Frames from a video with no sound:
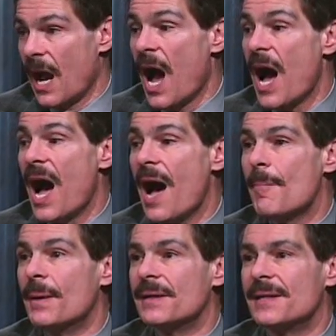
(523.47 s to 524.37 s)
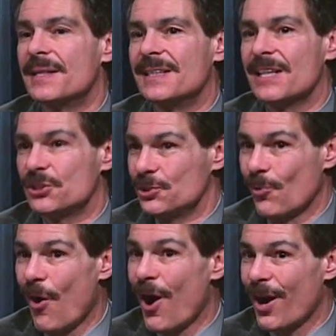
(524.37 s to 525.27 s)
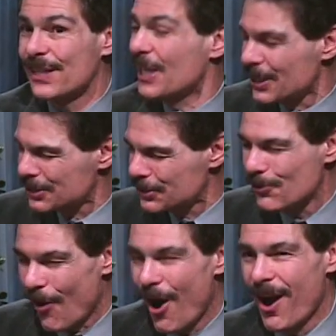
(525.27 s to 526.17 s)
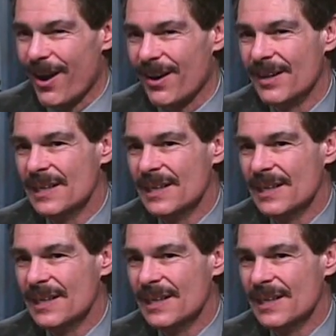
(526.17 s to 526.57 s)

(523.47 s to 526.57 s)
But yes, you are. Yes, you are.